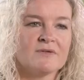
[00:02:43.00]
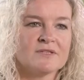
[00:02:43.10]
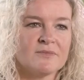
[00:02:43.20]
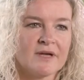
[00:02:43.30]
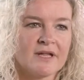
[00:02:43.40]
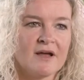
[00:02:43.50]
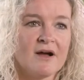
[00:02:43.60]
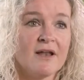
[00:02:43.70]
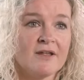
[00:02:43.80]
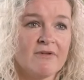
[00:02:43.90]
also work in a
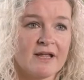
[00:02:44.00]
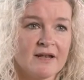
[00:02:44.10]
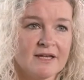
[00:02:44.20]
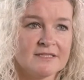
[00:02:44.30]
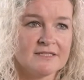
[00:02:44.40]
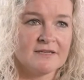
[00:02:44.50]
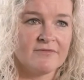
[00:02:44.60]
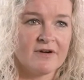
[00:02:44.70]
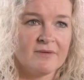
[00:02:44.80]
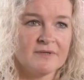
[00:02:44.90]
highly regulated
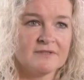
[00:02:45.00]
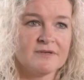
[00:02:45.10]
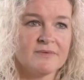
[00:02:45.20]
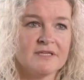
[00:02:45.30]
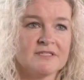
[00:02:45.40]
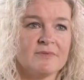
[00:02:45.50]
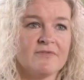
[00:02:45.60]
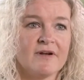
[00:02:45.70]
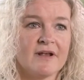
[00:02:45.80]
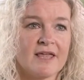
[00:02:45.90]
environment, so we need to be
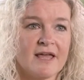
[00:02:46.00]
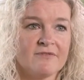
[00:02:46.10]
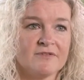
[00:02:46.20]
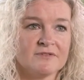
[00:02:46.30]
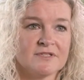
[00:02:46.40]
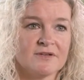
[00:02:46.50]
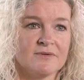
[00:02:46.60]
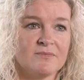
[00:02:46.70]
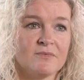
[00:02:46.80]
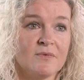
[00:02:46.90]
very careful
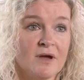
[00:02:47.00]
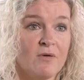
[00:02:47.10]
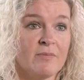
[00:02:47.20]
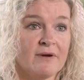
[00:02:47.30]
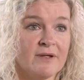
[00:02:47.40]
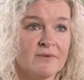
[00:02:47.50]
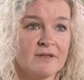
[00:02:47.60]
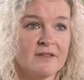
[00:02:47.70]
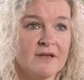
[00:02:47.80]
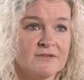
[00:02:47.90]
to operate
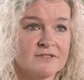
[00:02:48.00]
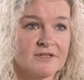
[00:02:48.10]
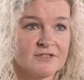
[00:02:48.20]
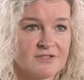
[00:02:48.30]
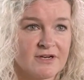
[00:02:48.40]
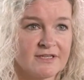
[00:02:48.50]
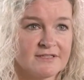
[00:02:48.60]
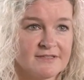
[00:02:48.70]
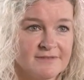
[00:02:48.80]
within those constraints.